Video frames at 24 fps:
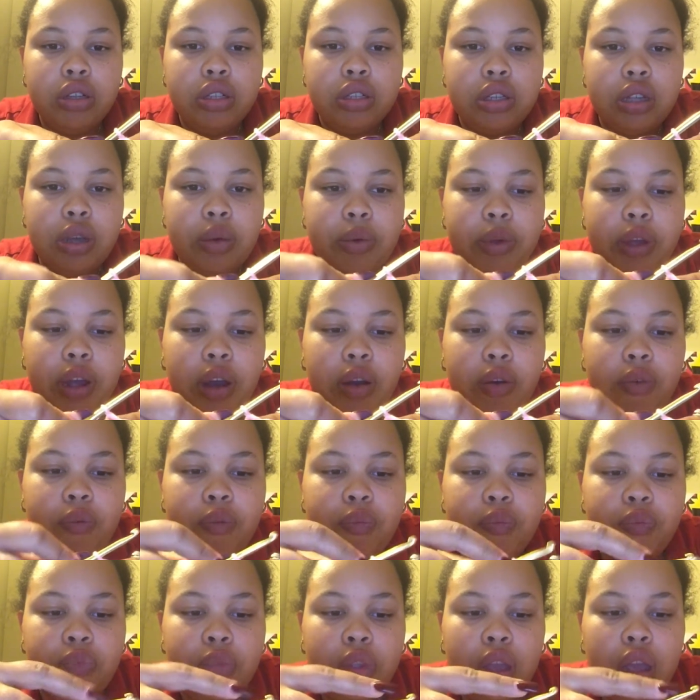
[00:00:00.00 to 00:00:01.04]
There we go.
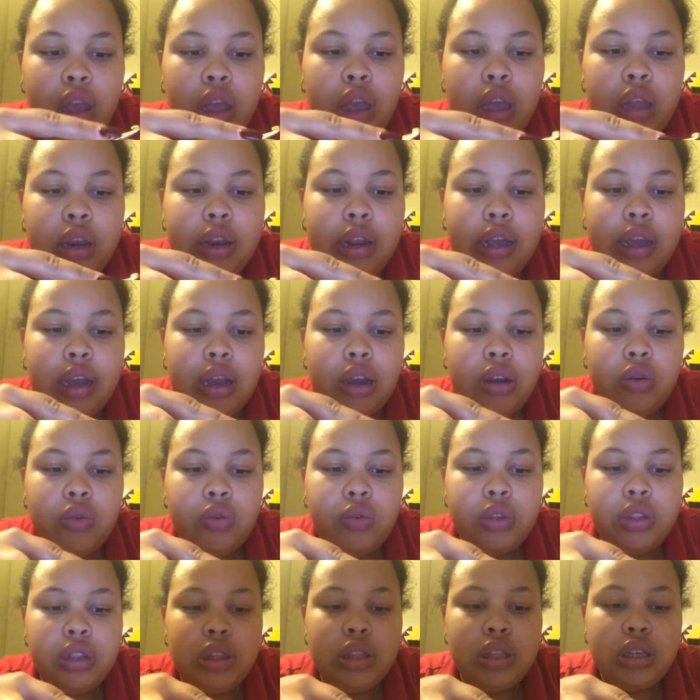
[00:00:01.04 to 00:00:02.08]
Now
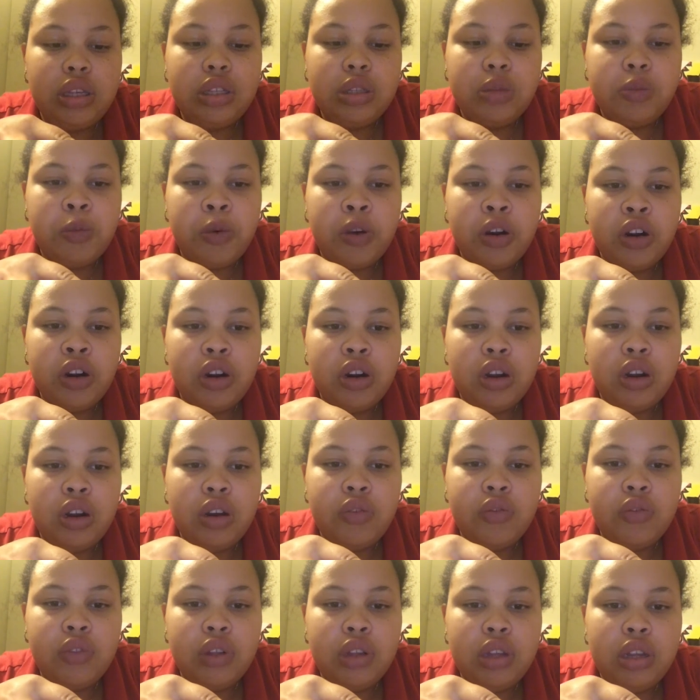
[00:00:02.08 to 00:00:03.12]
with this part of
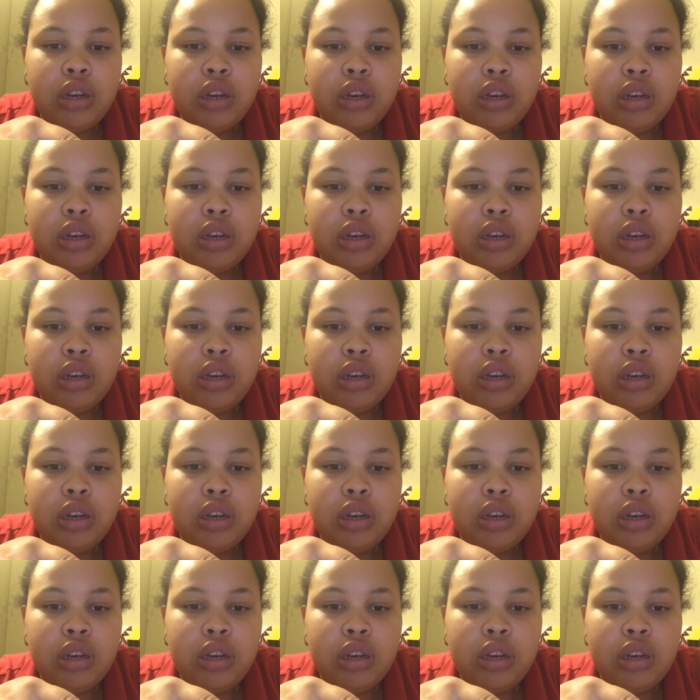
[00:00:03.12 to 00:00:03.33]
the